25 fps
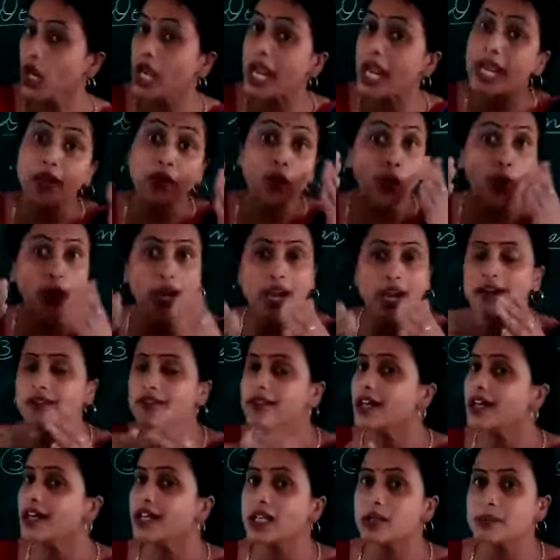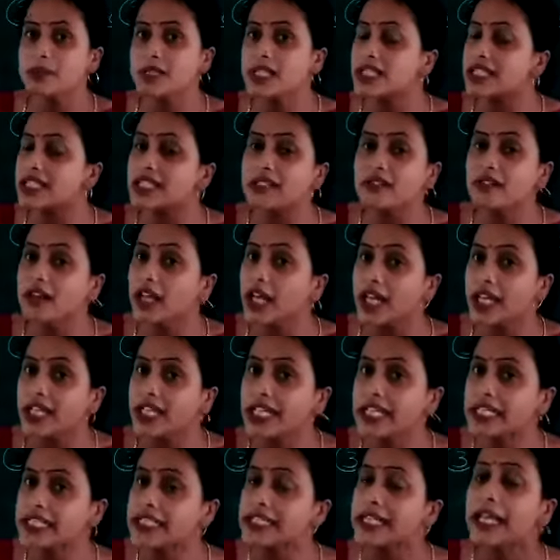And where the Arabian Sea
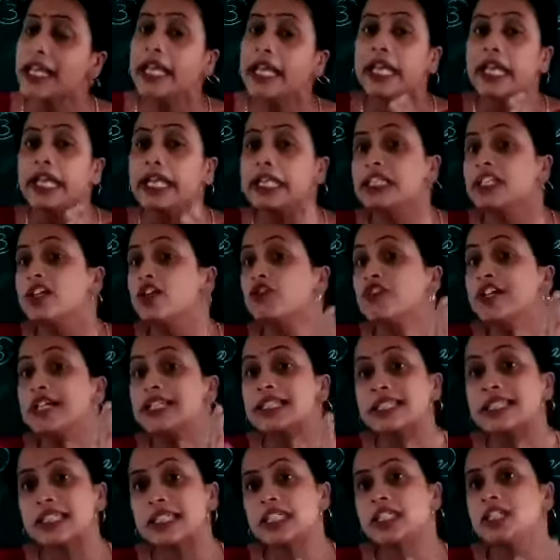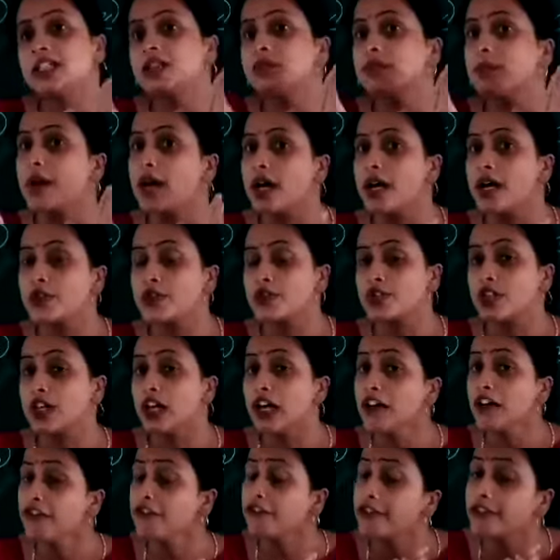lies? In the western part
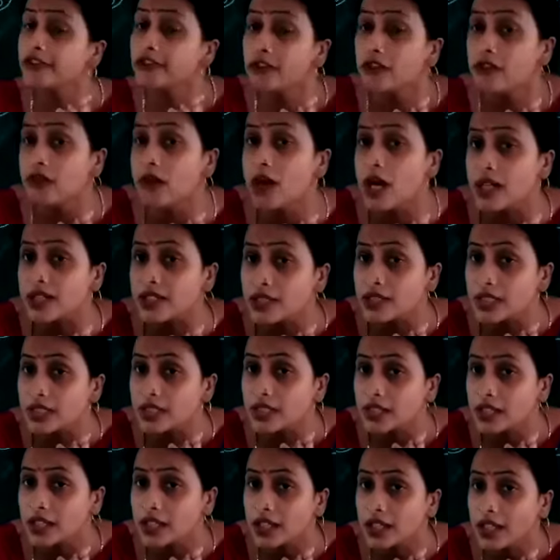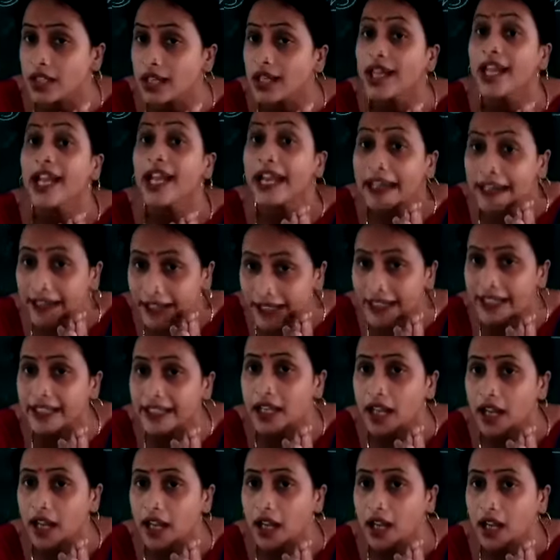of what? India.